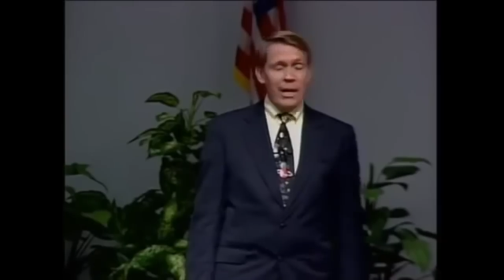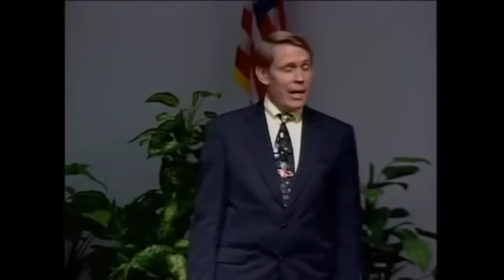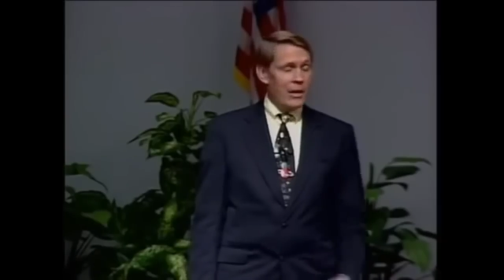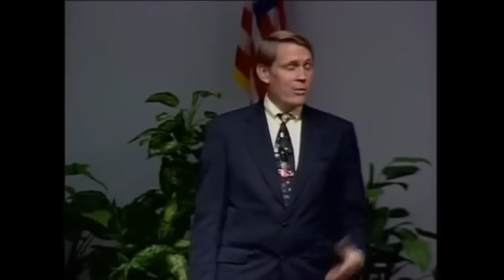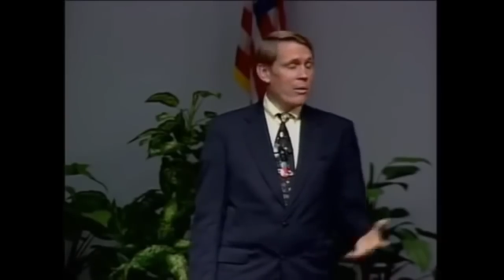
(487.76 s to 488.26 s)
And
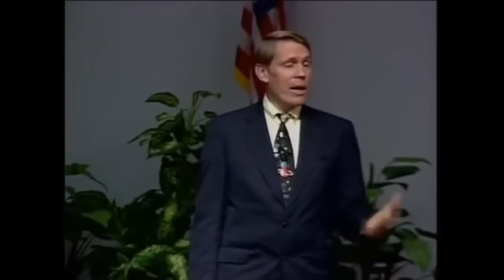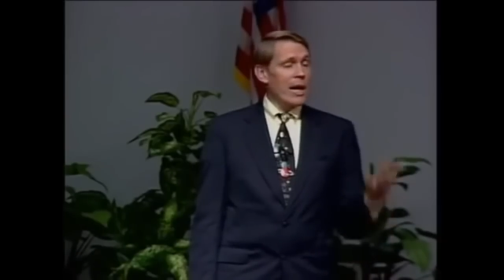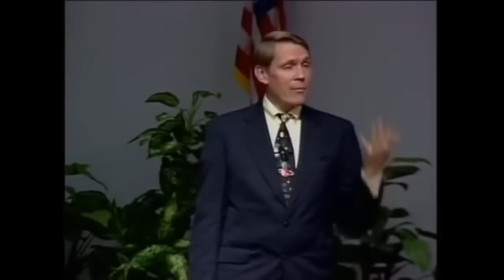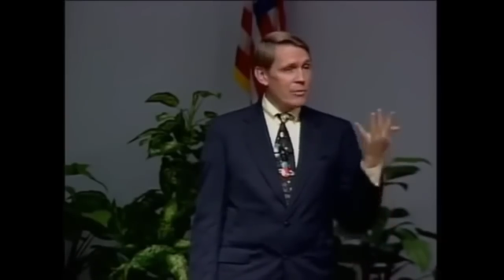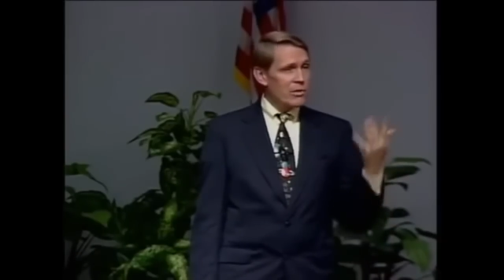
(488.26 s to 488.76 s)
I don't know why,
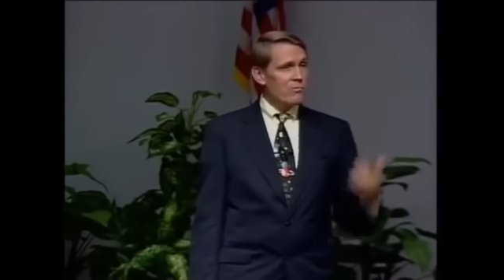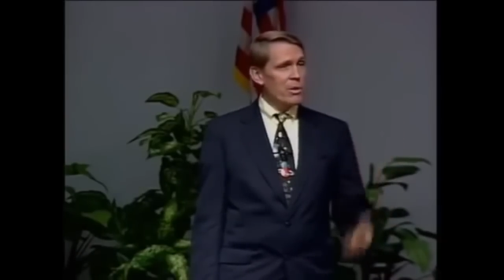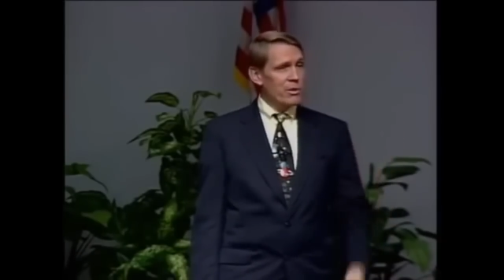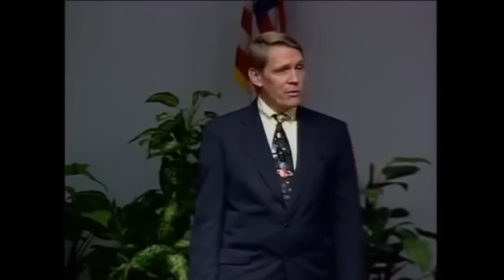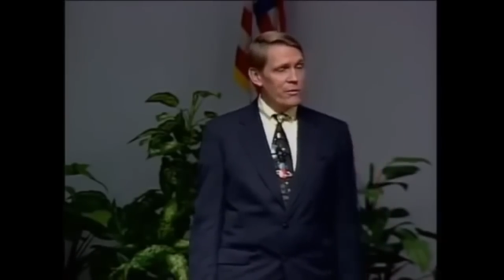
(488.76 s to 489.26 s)
I'm just
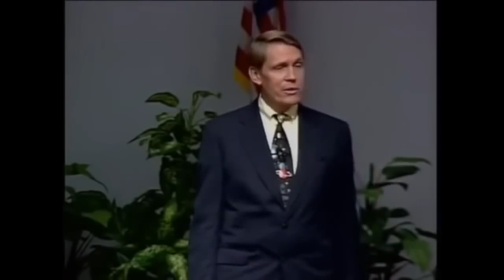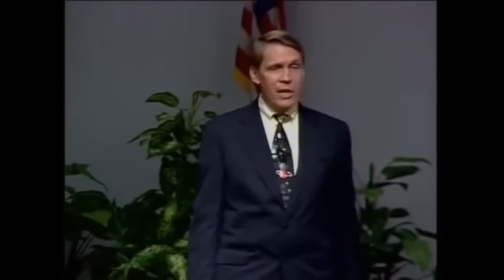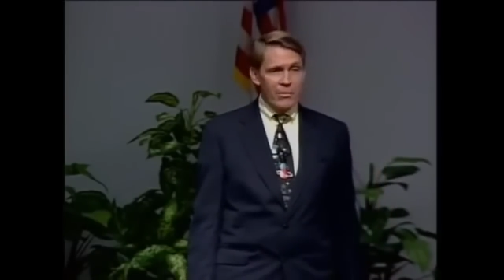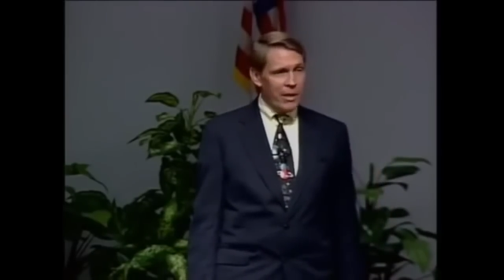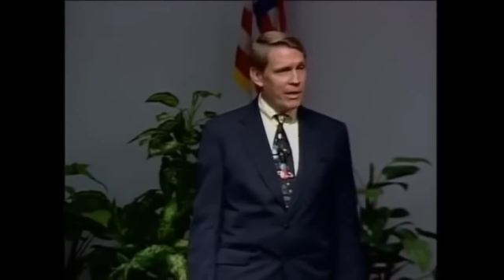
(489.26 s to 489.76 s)
burdened for
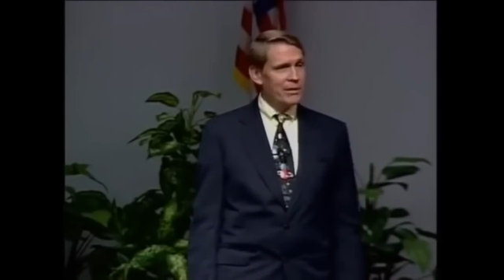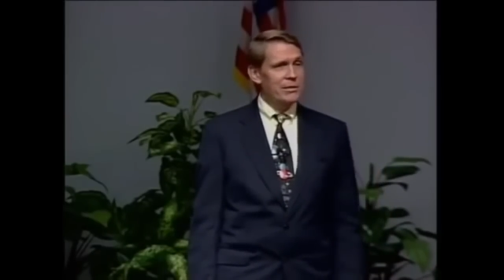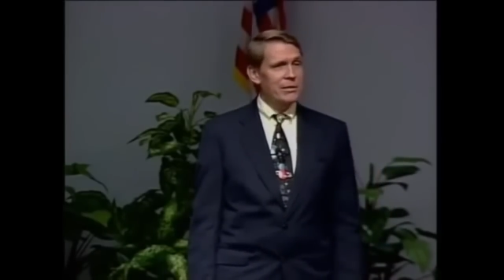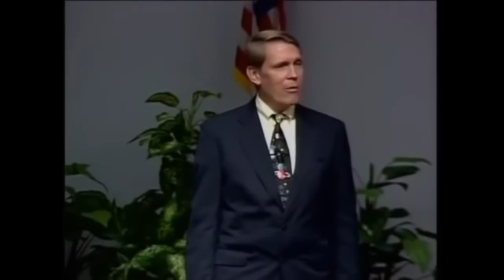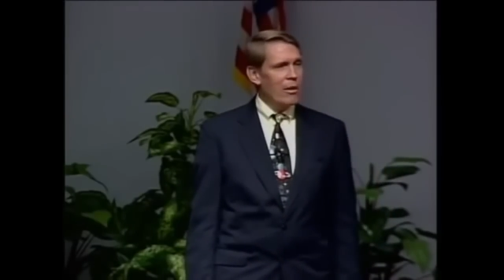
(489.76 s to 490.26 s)
Tom Hanks.
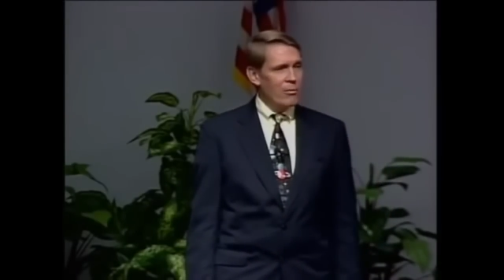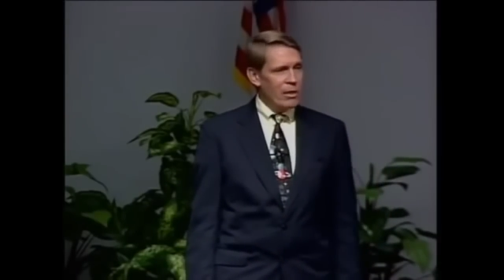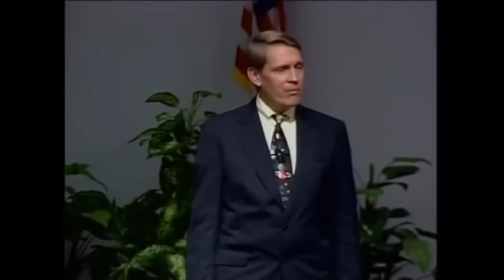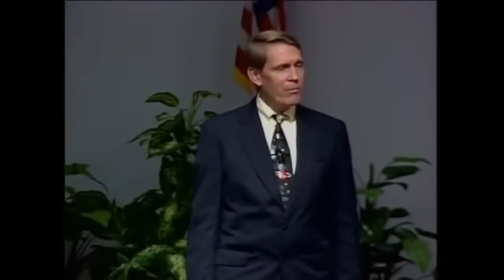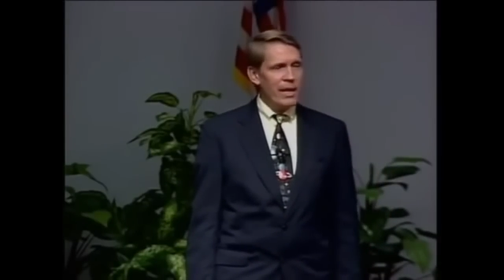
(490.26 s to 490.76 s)
I want to win
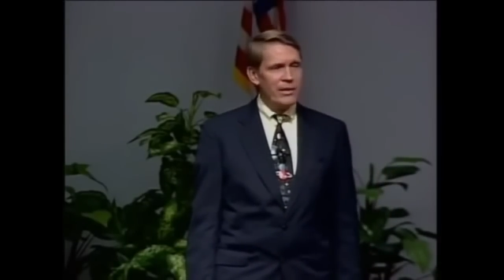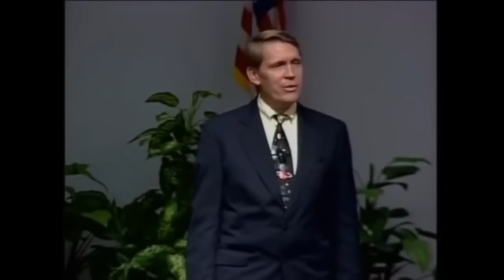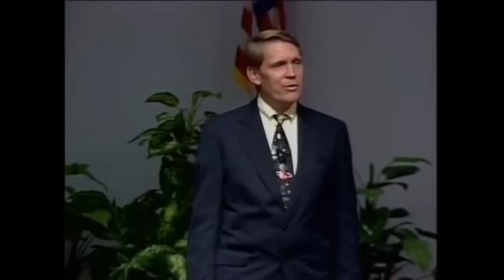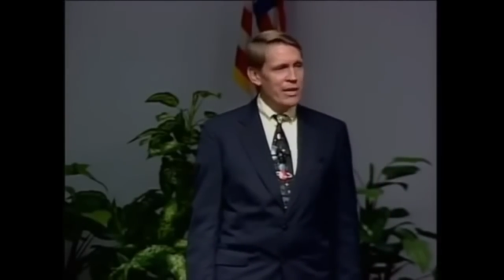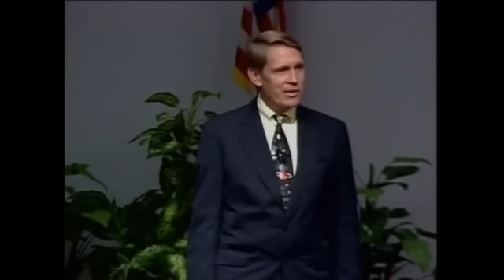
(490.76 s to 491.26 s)
him back to
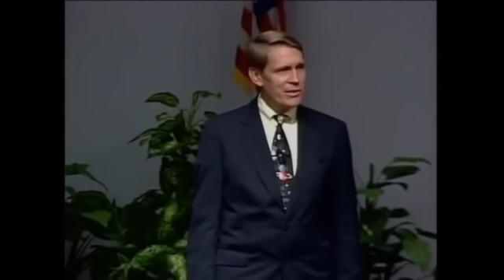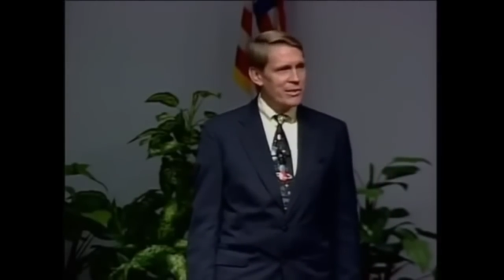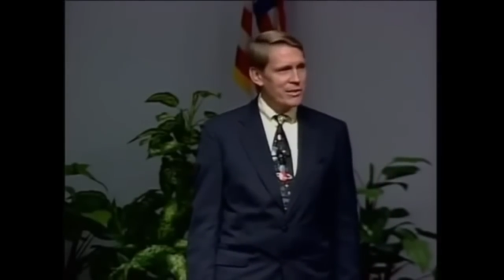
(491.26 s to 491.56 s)
Christ.